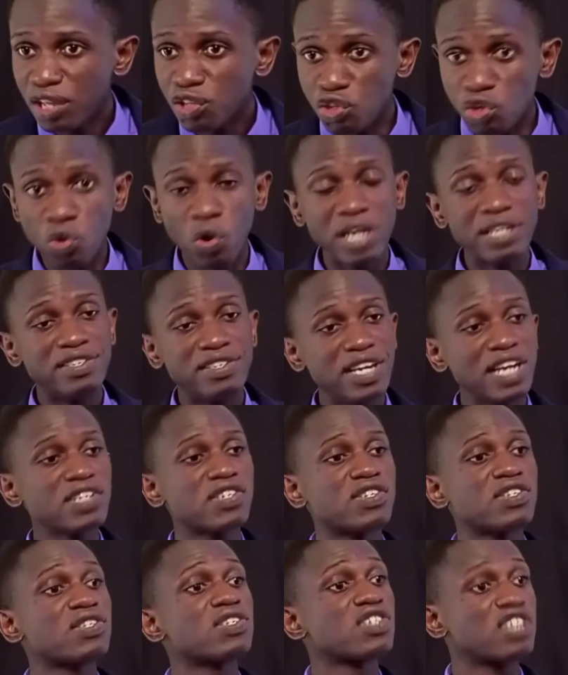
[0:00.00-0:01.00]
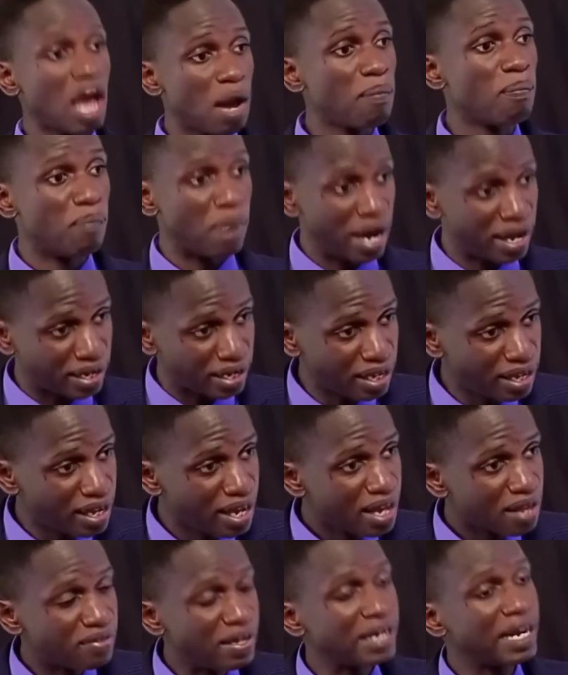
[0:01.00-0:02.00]
You are just somebody
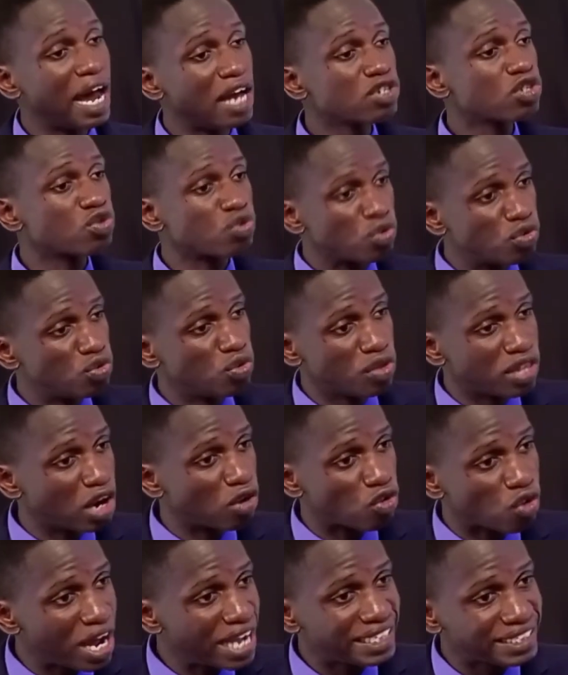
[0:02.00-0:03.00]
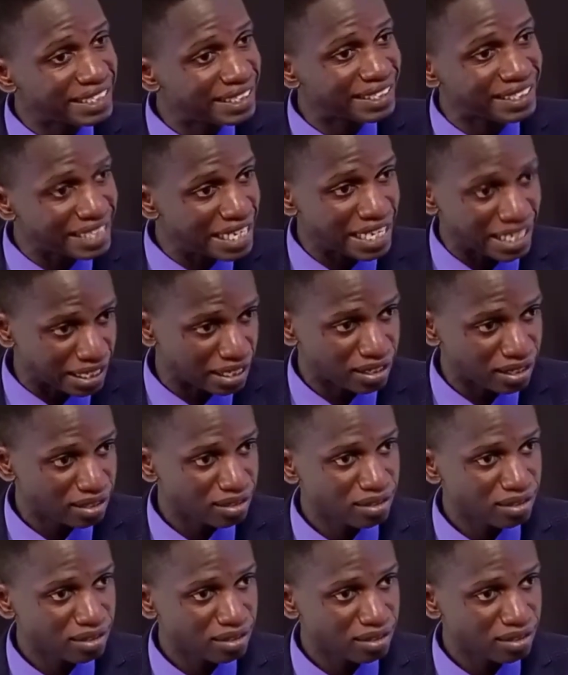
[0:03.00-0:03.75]
that has to do the right thing.